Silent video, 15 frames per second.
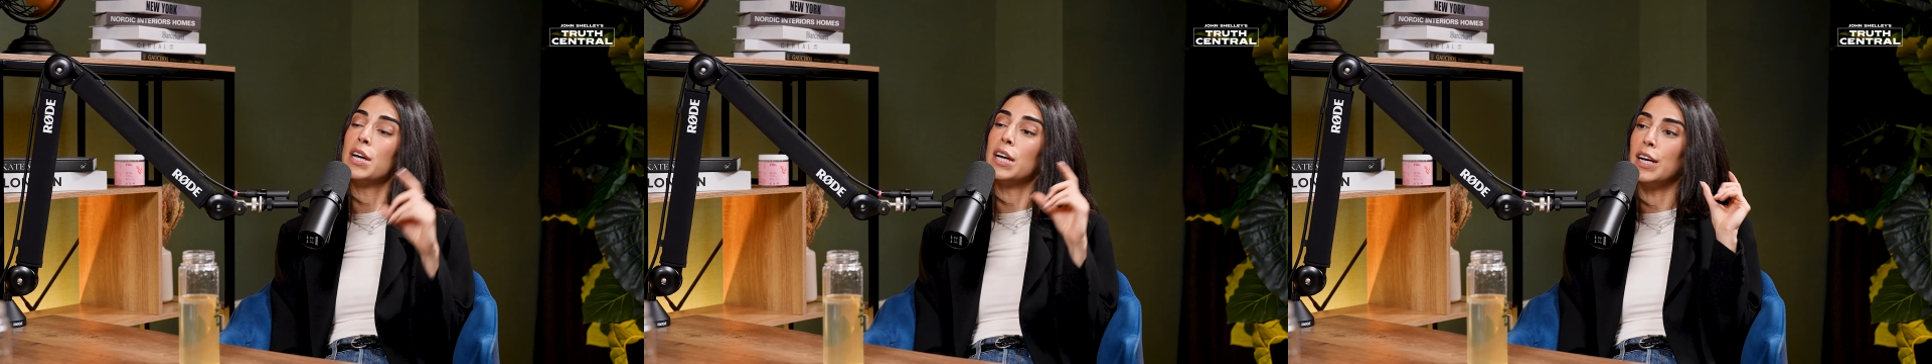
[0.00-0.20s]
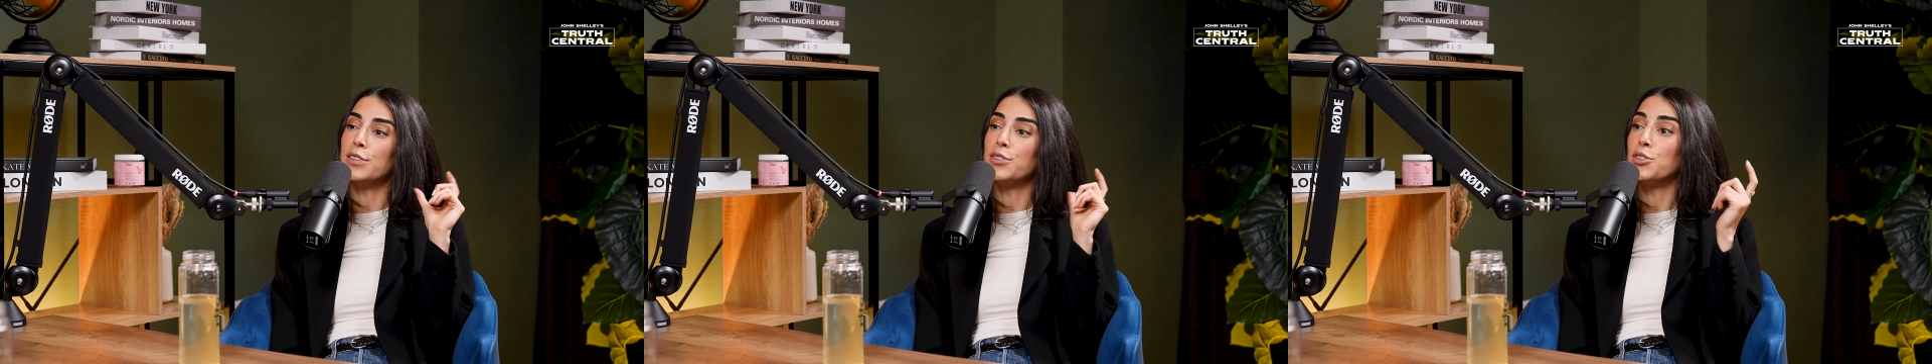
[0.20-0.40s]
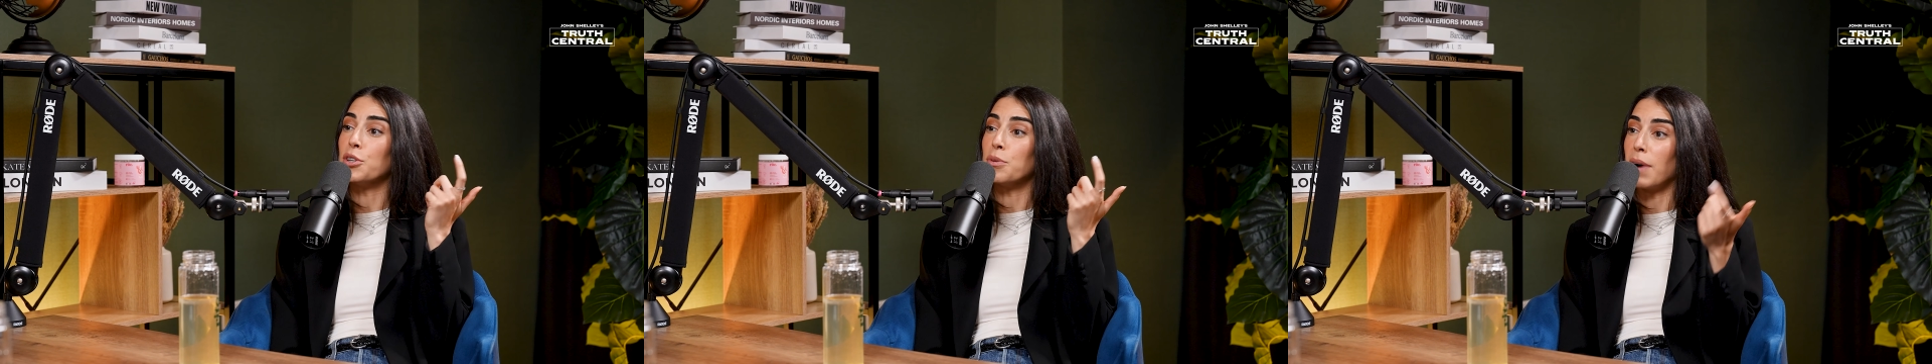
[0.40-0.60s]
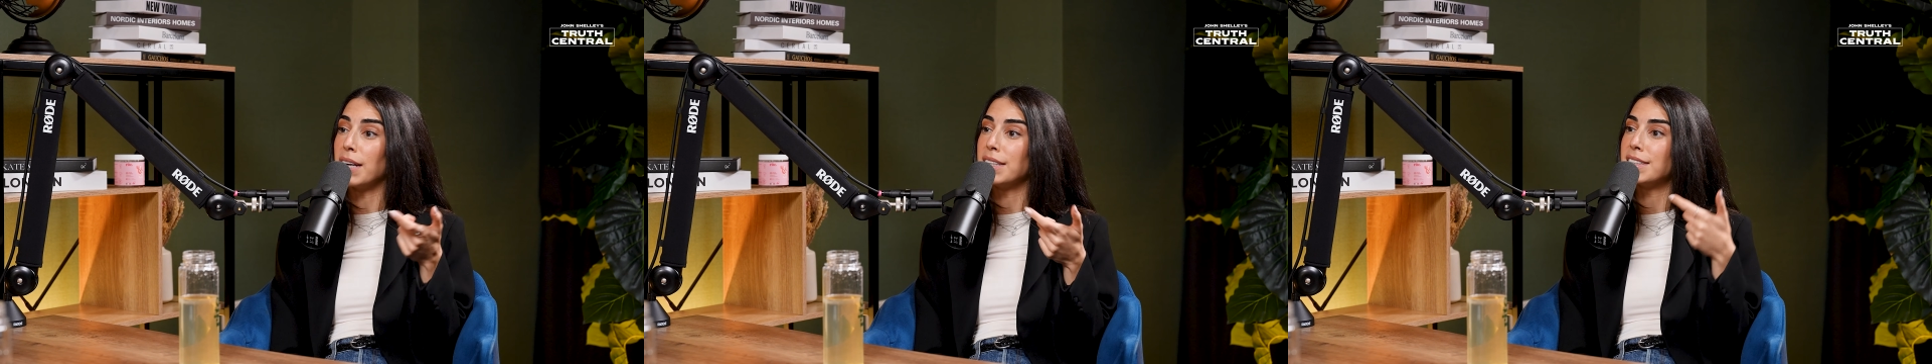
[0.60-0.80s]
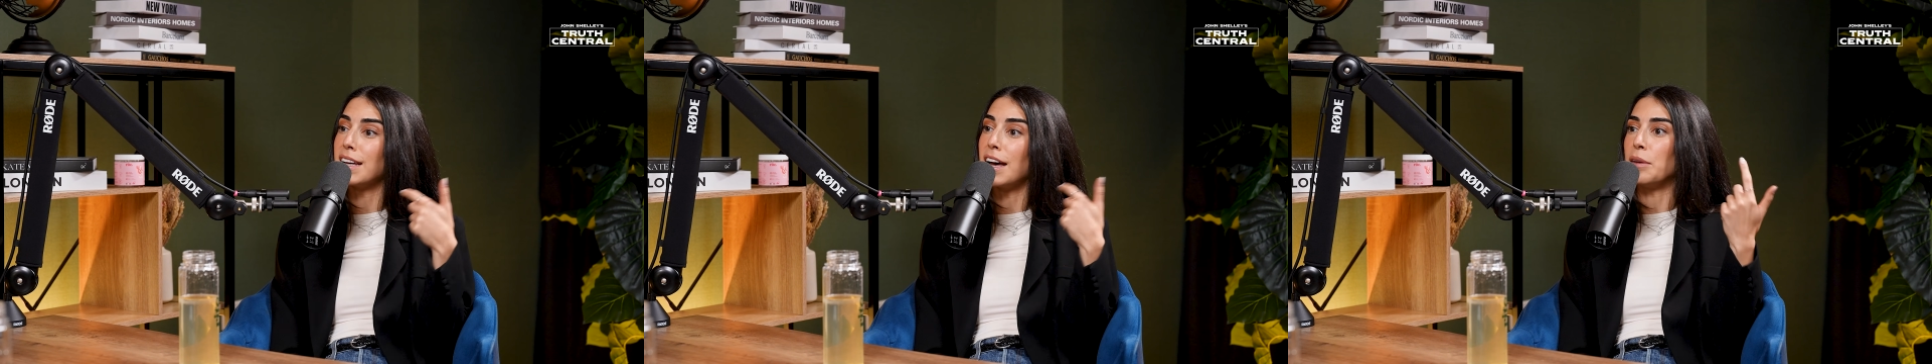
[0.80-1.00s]
It's your
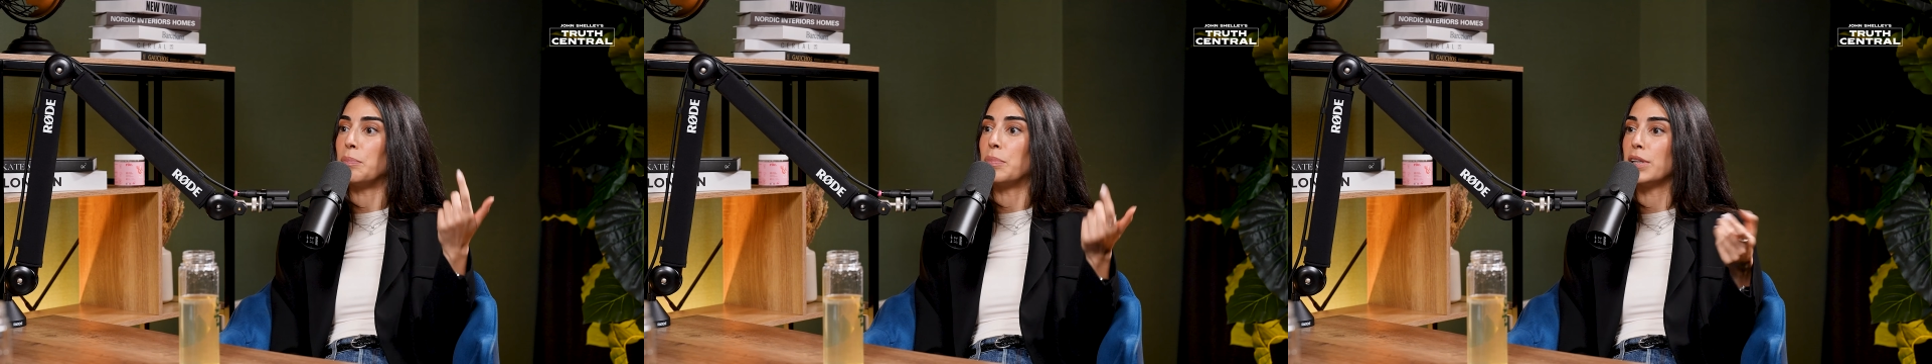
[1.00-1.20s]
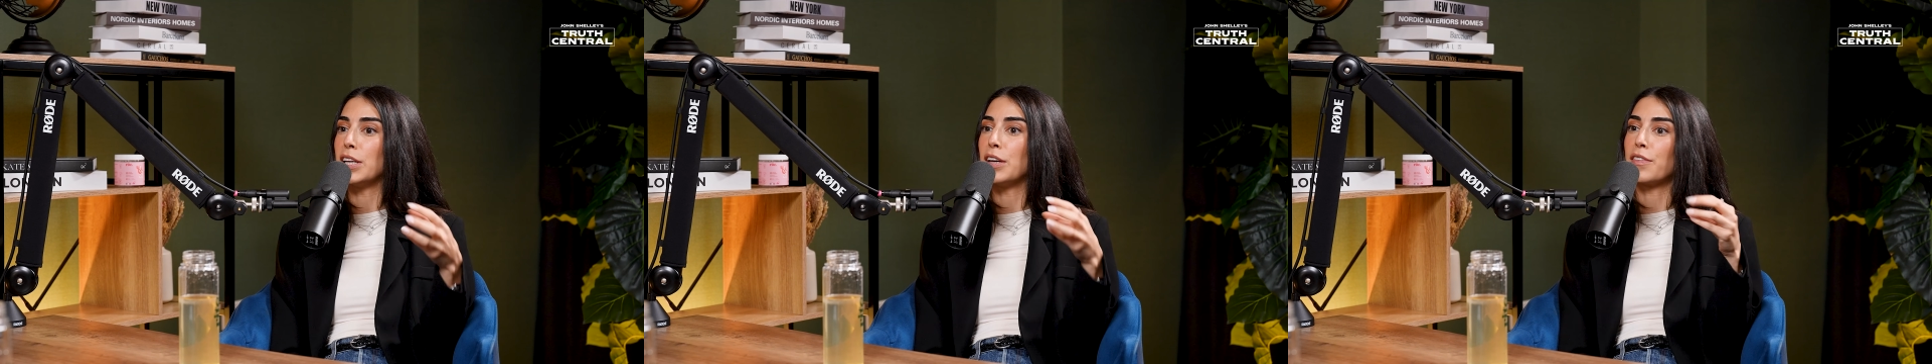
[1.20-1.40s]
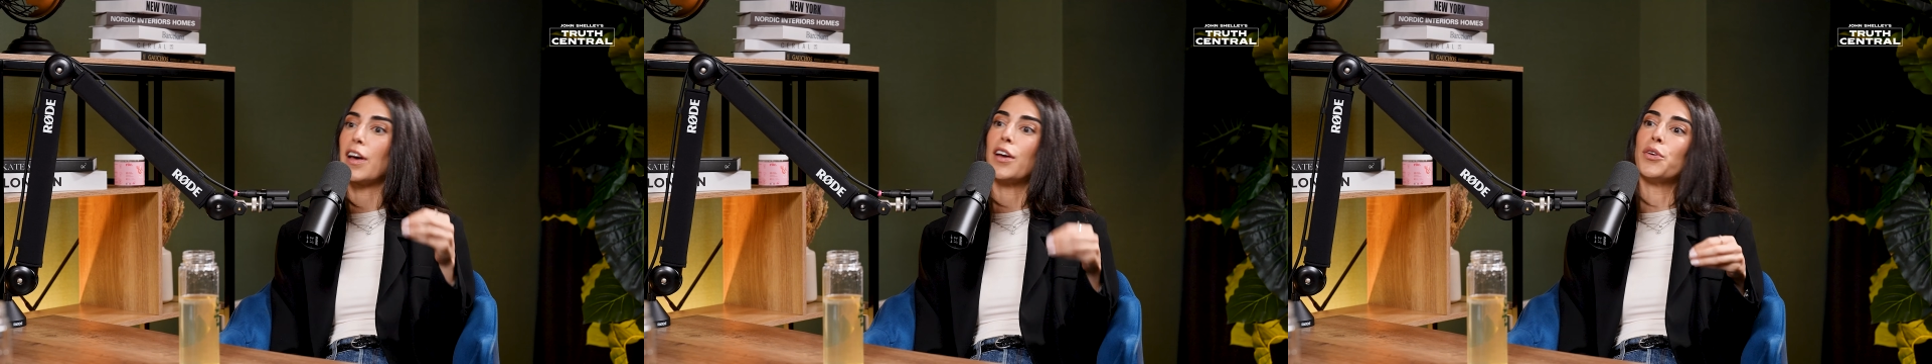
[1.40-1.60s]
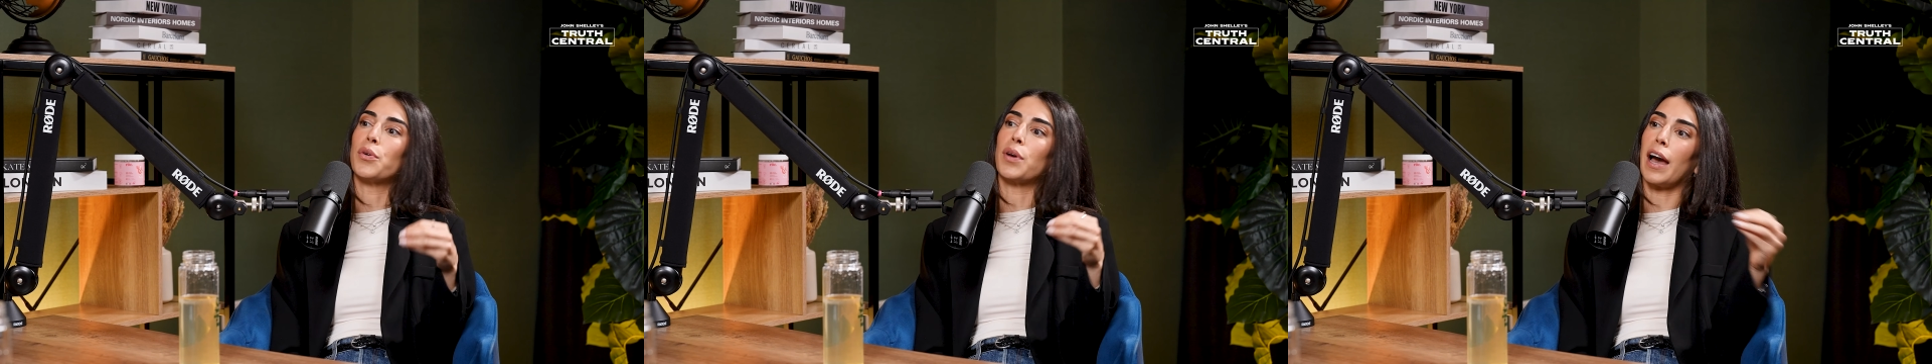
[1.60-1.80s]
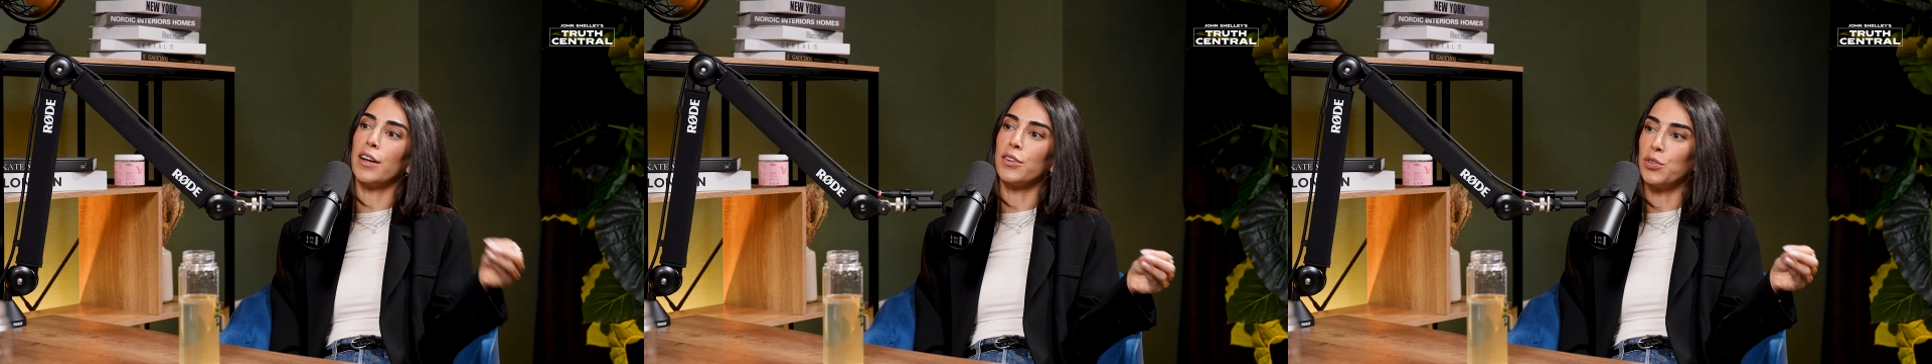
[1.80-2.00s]
mindset and belief that you
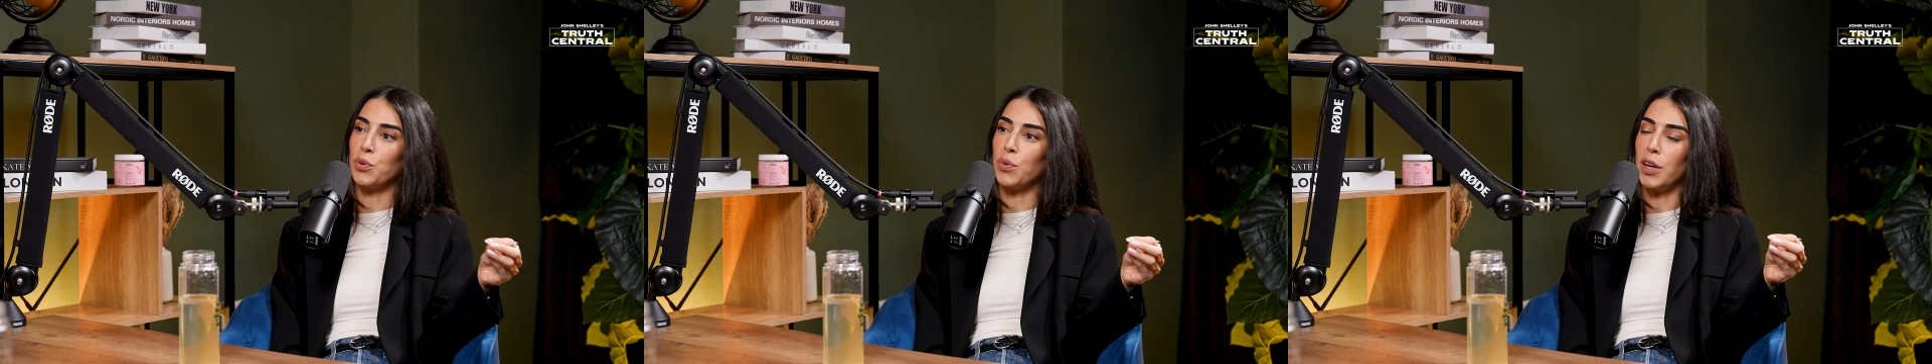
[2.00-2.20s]
can do